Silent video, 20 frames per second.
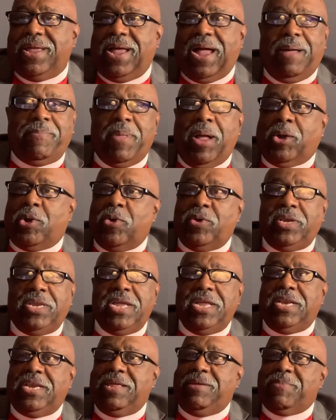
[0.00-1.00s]
I'm not going to
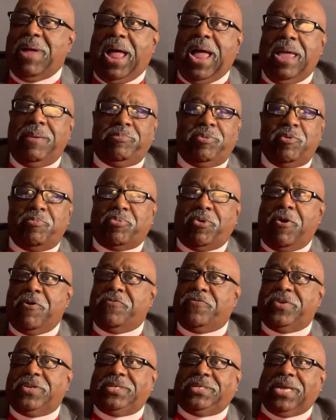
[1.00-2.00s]
need any
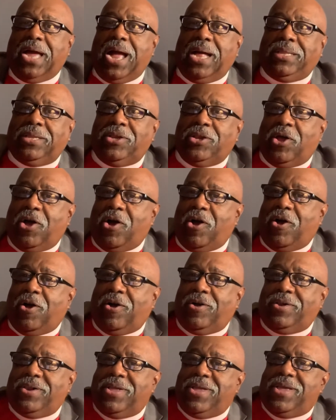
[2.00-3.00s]
ibuprofen,
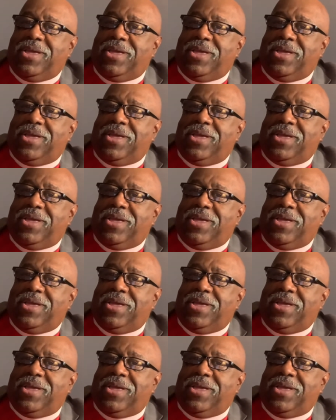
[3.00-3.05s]
Tylenol,